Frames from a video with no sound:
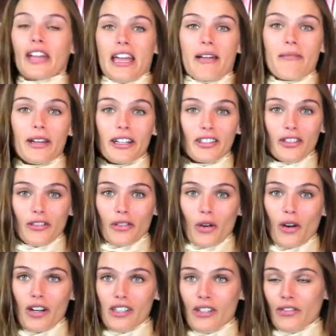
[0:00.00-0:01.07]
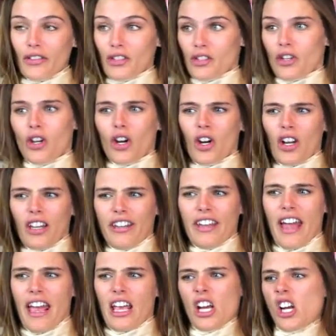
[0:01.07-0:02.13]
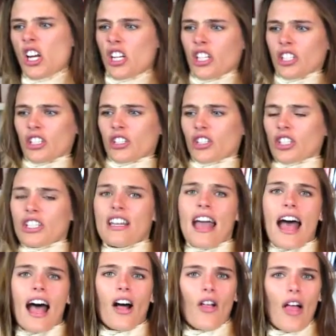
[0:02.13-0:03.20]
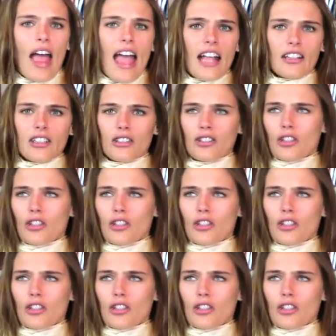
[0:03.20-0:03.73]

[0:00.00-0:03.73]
image, of course, of this girl in like Chanel head to